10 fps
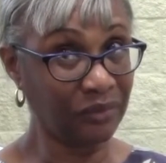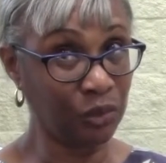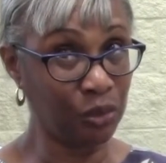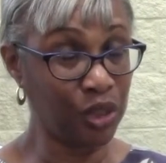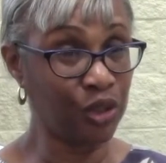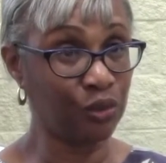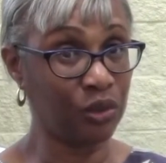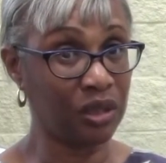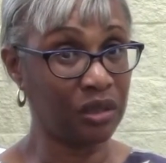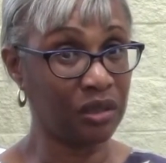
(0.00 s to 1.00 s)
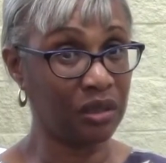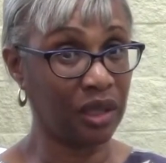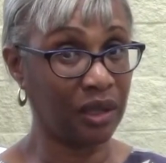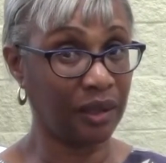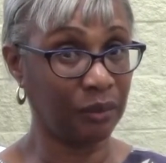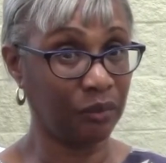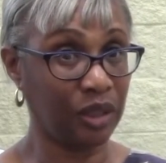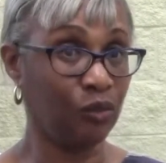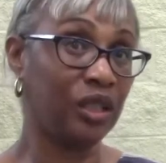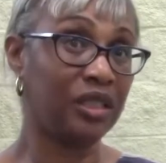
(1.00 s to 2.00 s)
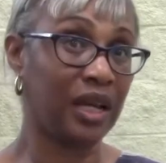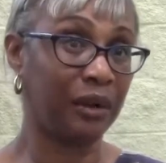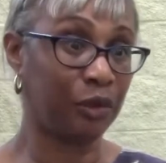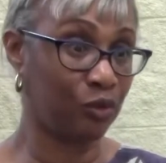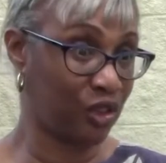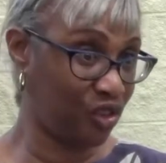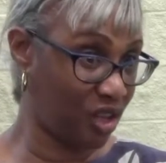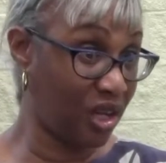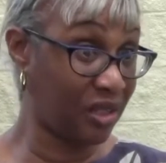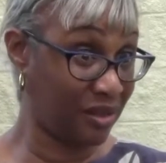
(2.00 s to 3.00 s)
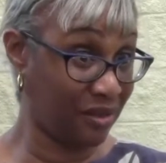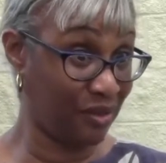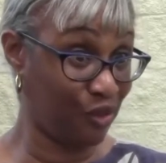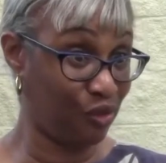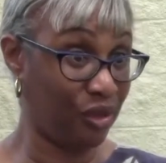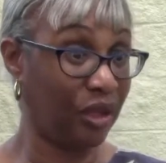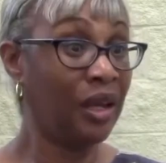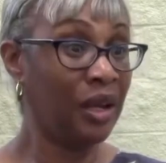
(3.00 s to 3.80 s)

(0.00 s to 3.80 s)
which was, at one time it was Johnson Street,